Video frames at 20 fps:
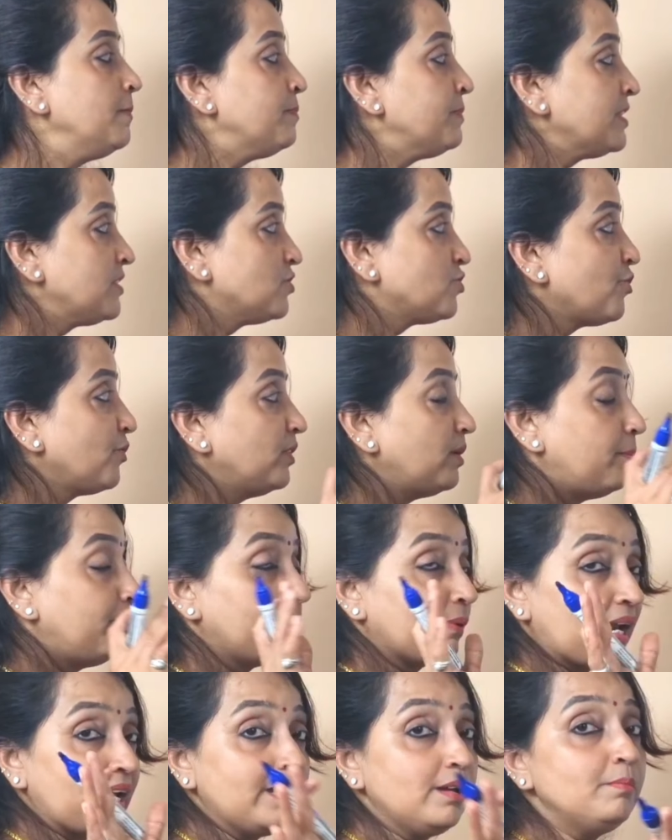So
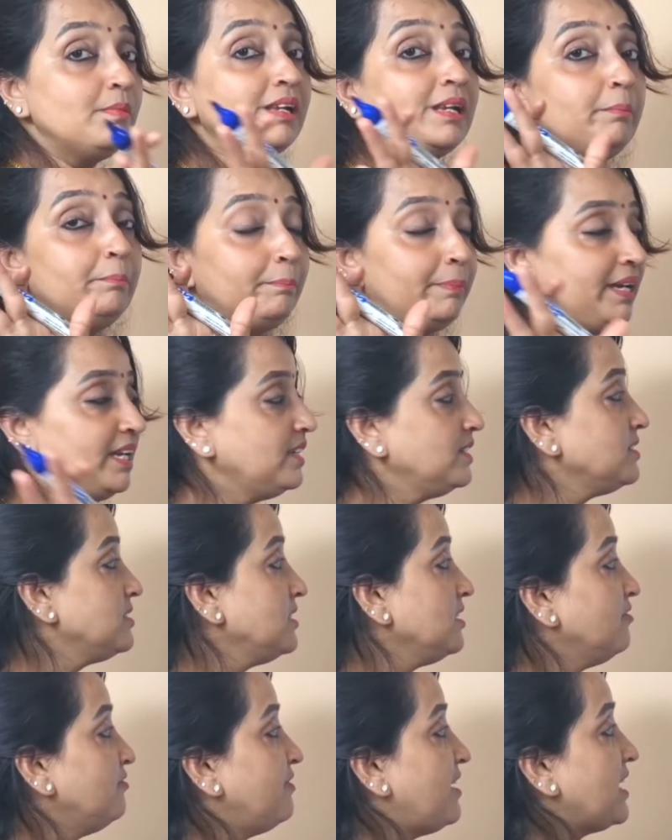the primary
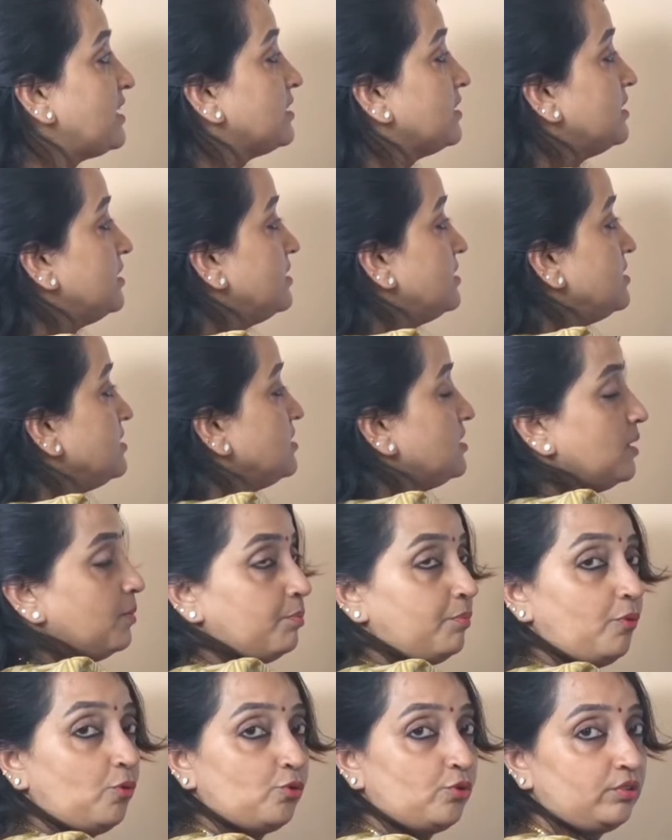basic factor is
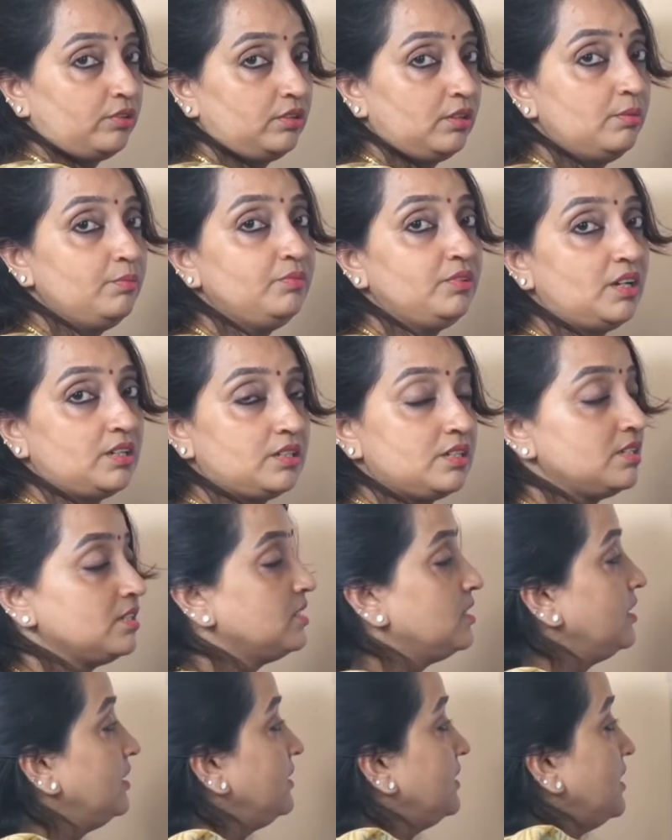the Puratam, that
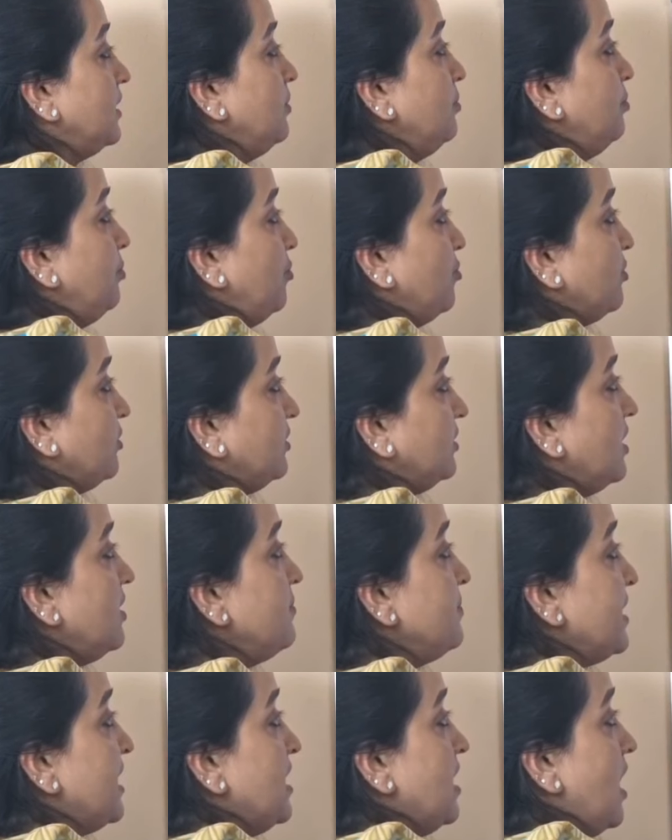is the 10
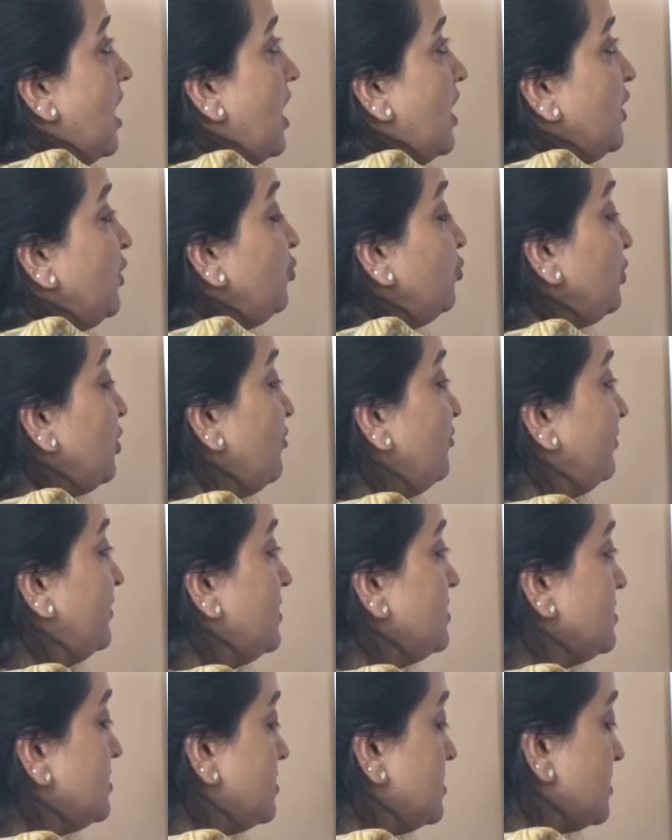Purata. Out of
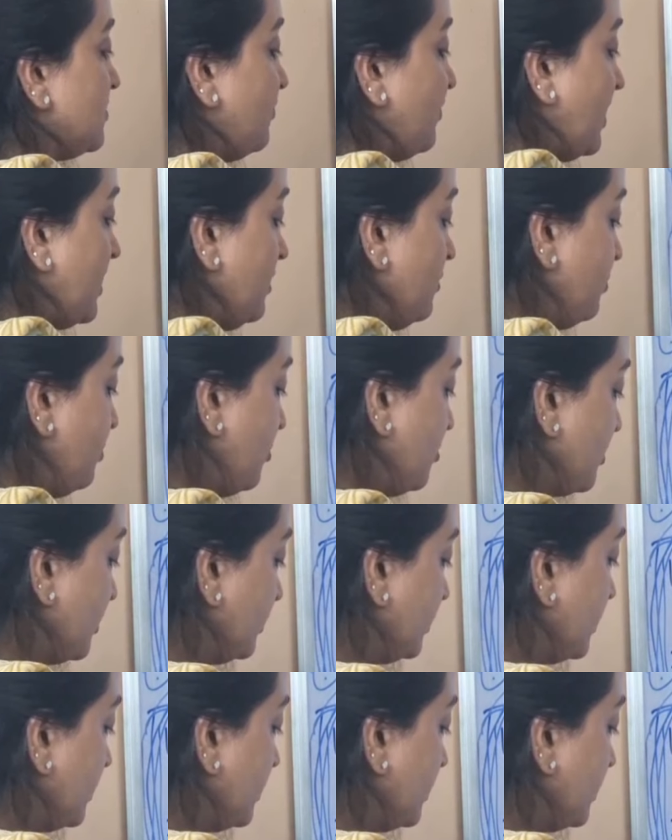this 5 Purata